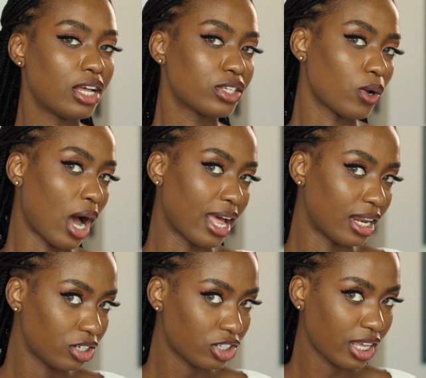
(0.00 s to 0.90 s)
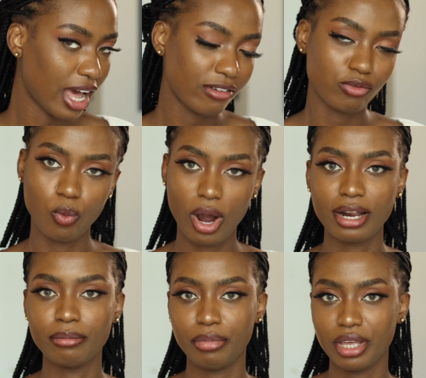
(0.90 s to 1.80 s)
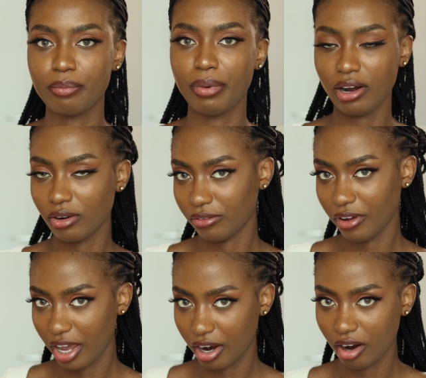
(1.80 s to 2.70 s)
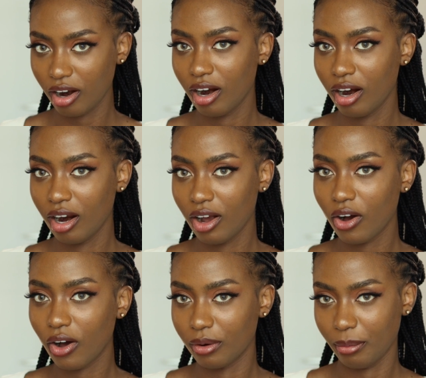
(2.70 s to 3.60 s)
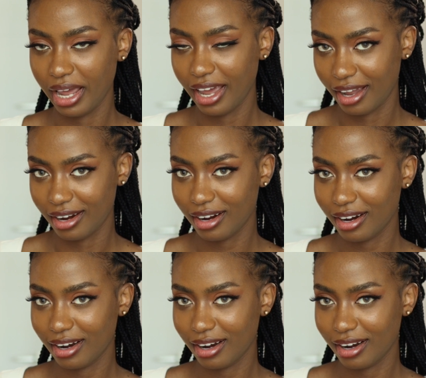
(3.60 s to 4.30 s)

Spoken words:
So I literally have 1 big pack of hair on my head.